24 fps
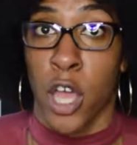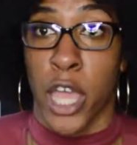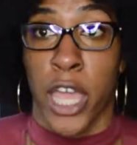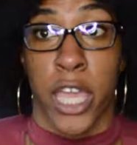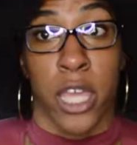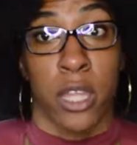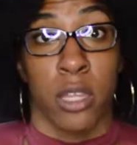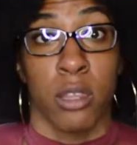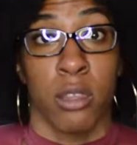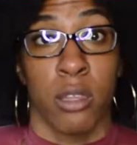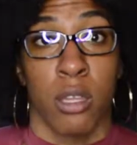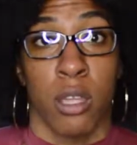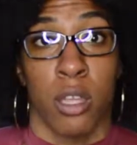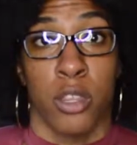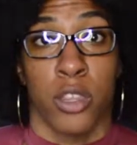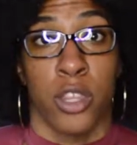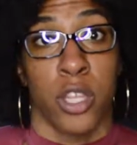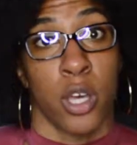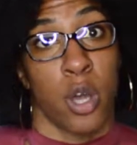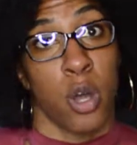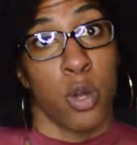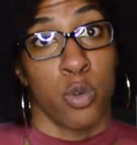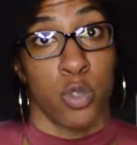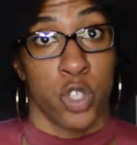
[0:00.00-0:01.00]
in
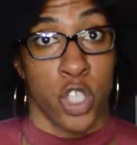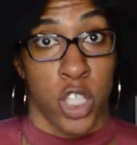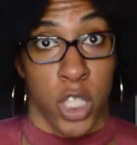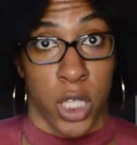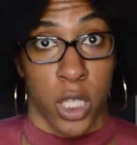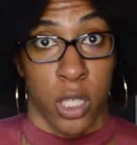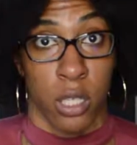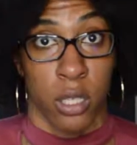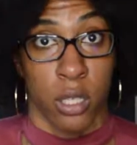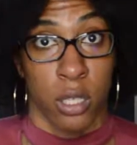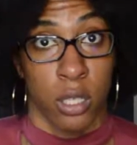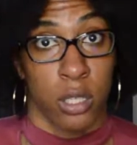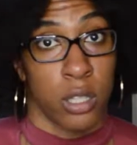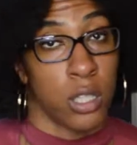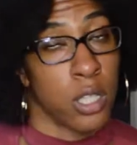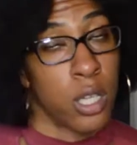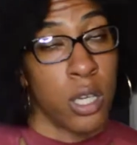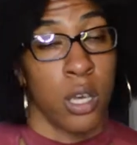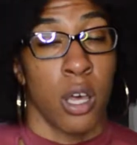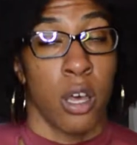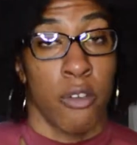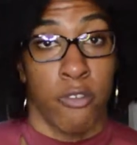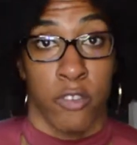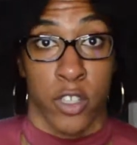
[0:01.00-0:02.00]
the OG,
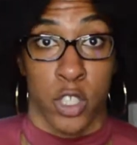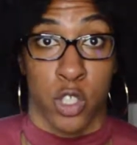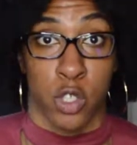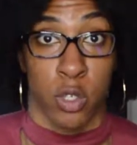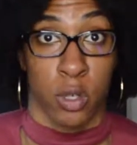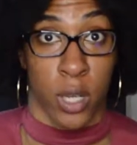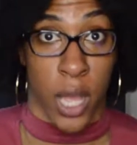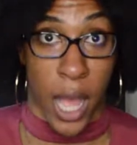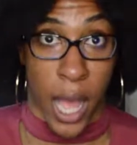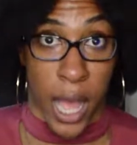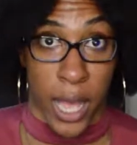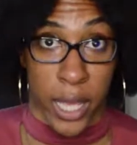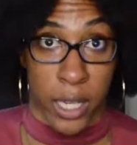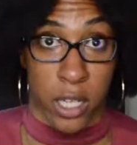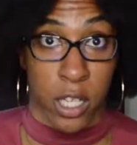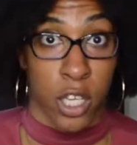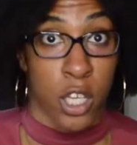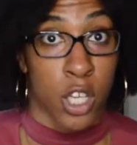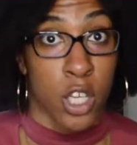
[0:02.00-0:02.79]
the official guide.